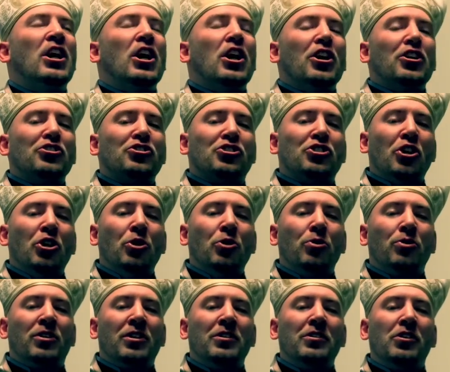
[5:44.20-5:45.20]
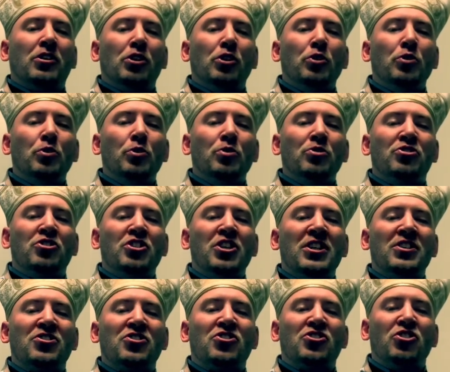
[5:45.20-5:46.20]
So concludes
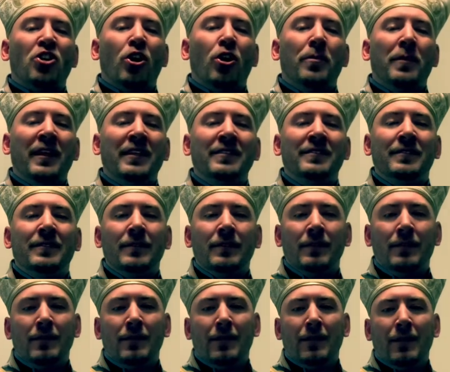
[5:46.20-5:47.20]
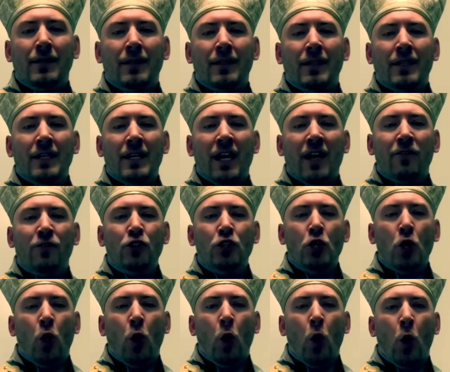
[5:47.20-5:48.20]
this sermon of
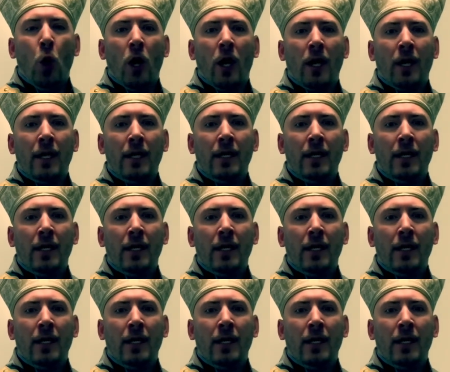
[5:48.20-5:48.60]
your